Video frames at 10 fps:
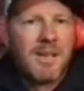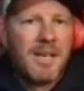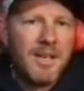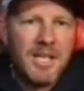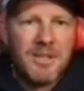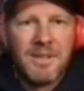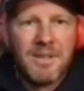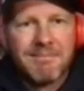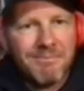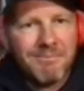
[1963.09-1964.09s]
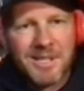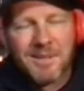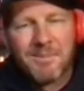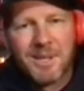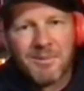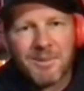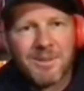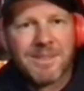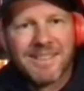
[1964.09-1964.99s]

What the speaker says: only do it when somebody wants one.